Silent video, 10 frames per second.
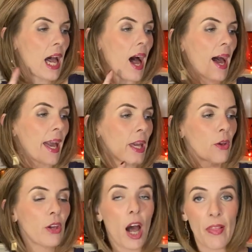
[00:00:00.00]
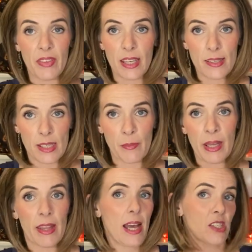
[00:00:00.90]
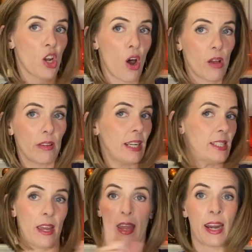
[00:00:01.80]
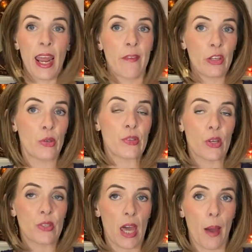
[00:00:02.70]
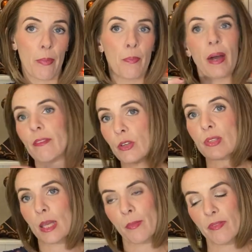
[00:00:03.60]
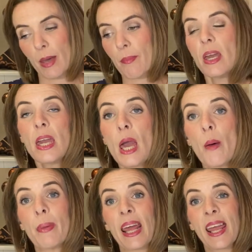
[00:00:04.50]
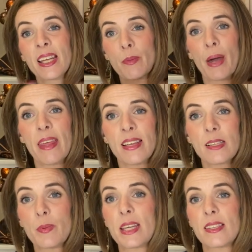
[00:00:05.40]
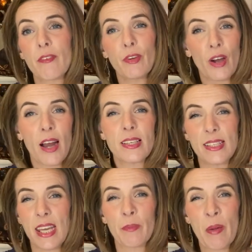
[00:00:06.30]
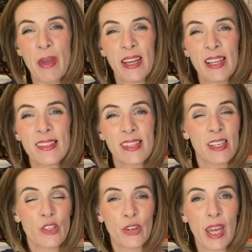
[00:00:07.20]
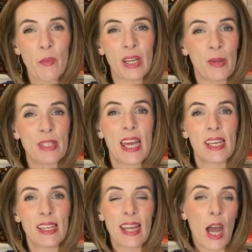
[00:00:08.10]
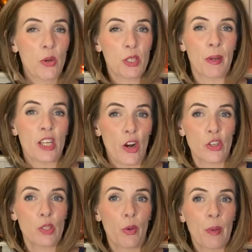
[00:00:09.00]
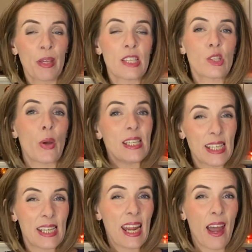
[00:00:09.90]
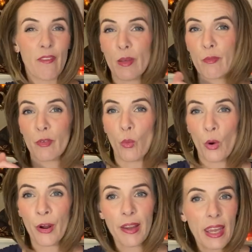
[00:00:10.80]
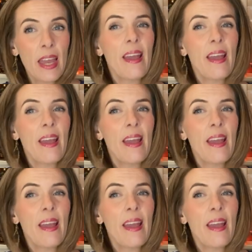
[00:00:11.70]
I got these in my last haul, and I haven't used those up. I've used some of them. But I had to buy these because I forgot to take my Band-Aids yesterday when I was headed out to my doctor's appointment, so I didn't have them for work.